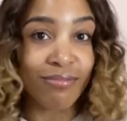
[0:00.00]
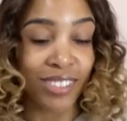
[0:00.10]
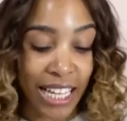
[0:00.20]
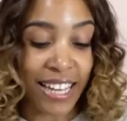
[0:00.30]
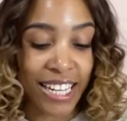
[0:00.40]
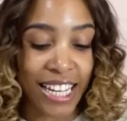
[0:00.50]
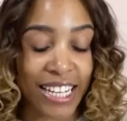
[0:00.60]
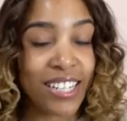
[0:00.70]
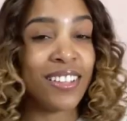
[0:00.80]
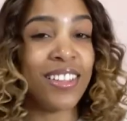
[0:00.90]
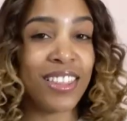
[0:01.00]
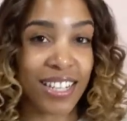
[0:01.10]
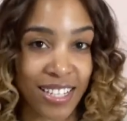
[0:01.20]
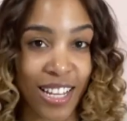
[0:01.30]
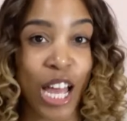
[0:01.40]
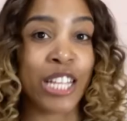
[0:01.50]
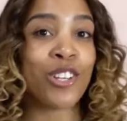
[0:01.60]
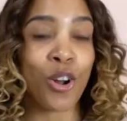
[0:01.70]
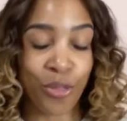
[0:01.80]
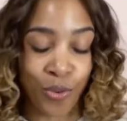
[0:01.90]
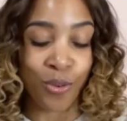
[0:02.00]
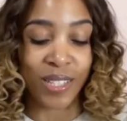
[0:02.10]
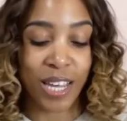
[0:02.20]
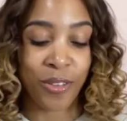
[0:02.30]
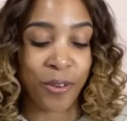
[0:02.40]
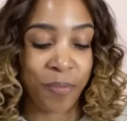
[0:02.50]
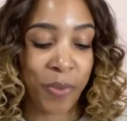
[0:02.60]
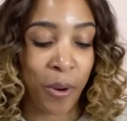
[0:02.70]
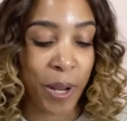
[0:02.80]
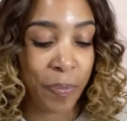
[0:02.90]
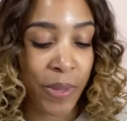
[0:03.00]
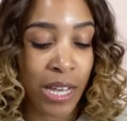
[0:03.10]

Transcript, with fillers: say it again. The designs are thrown together, all right?